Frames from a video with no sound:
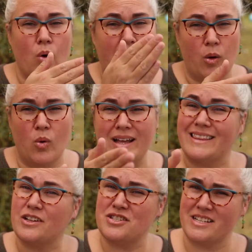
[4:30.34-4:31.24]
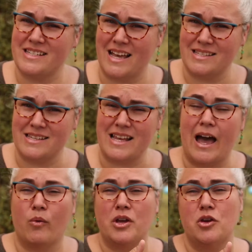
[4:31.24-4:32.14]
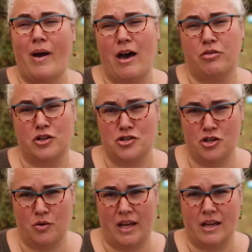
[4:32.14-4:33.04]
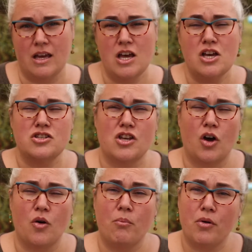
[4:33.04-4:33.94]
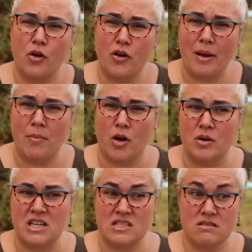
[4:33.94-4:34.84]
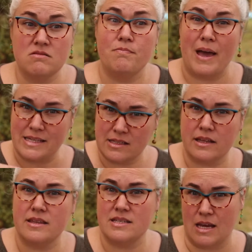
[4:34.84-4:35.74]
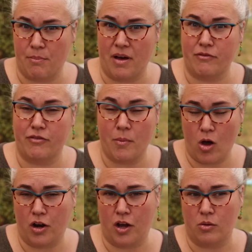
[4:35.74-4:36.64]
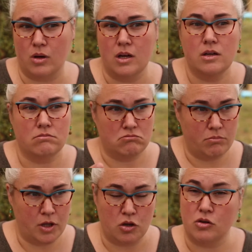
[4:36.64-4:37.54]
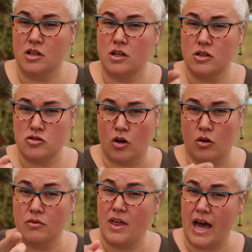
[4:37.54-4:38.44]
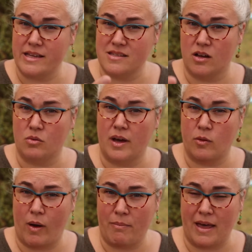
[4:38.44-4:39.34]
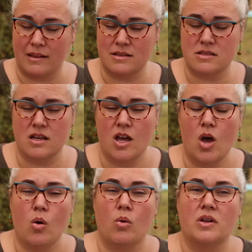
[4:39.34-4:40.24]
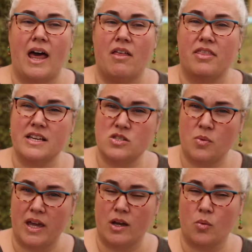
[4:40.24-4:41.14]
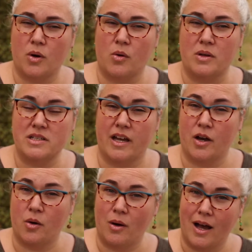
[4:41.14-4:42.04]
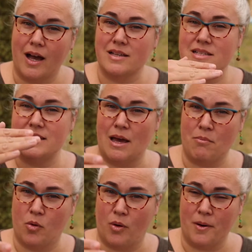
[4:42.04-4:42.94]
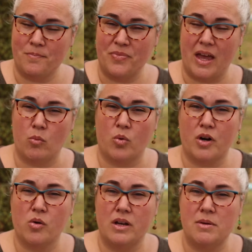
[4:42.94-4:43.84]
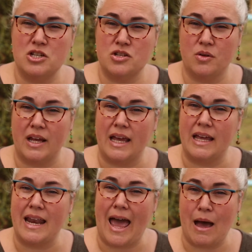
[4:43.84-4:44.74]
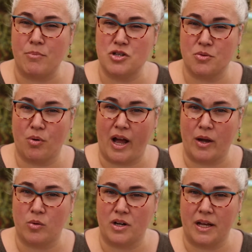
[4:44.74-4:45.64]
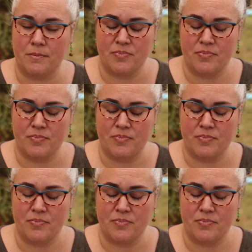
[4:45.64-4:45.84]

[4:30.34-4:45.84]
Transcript: I want little successes. I want you out there shooting. So program mode is basically the step up from auto, but you could control the ISO and the white balance. Well, now this week we're going to go a step more, and we're going to be shooting in Aperture Priority.